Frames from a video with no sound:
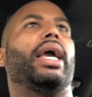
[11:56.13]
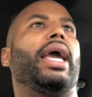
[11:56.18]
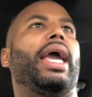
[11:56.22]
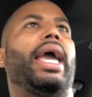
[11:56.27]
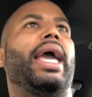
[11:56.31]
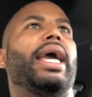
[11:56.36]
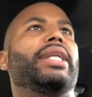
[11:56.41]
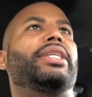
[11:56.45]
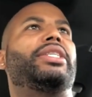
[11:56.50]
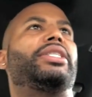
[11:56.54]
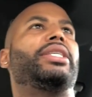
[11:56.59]

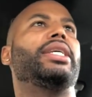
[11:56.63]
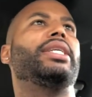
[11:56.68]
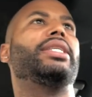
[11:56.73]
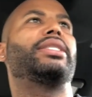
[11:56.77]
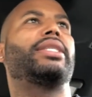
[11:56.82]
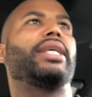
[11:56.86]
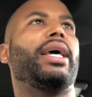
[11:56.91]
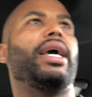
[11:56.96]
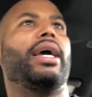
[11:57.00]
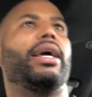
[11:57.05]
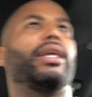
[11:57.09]
And she
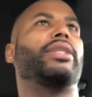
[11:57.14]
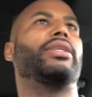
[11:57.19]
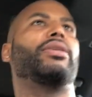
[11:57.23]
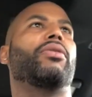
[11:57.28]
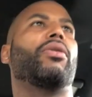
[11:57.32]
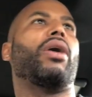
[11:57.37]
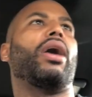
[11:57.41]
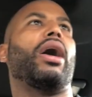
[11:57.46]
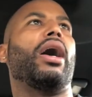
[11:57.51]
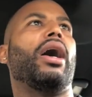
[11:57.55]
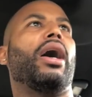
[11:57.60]
said,
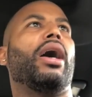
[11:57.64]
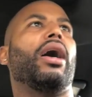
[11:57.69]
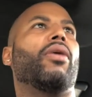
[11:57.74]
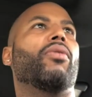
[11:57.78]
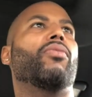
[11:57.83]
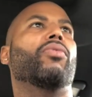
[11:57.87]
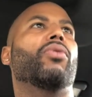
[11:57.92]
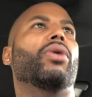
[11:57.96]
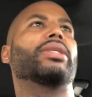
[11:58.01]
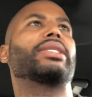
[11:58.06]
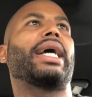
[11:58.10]

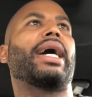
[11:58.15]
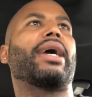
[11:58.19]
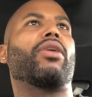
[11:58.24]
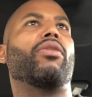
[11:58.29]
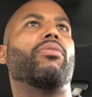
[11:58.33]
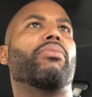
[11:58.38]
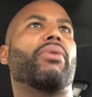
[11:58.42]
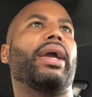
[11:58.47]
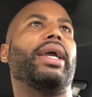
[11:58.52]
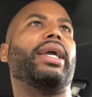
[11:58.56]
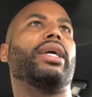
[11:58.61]
was I
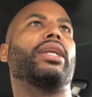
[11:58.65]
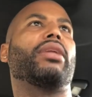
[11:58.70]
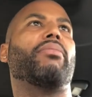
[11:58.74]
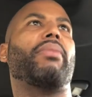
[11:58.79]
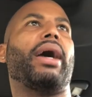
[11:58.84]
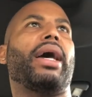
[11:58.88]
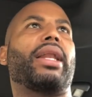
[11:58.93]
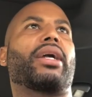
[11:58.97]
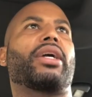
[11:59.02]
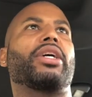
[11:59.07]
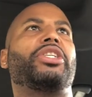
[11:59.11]
gonna bring
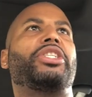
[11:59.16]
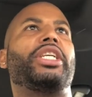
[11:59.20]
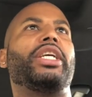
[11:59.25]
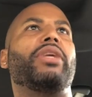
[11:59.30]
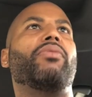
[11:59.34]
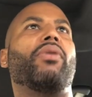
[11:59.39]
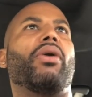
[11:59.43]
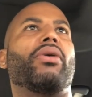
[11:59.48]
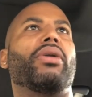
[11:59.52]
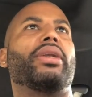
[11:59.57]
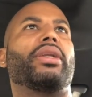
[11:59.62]
anybody? Cause she
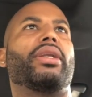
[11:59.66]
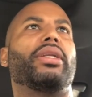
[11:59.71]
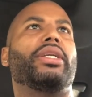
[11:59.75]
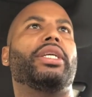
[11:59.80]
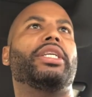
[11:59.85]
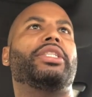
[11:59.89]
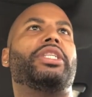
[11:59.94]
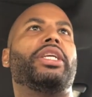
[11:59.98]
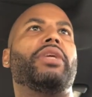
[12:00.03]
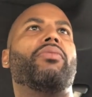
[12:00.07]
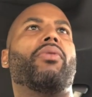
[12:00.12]
wanted
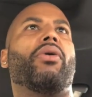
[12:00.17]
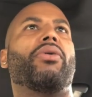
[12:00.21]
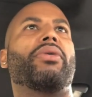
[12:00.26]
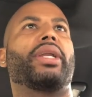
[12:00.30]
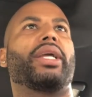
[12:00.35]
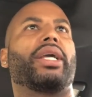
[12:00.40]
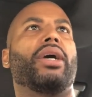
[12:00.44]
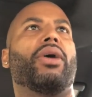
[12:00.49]
to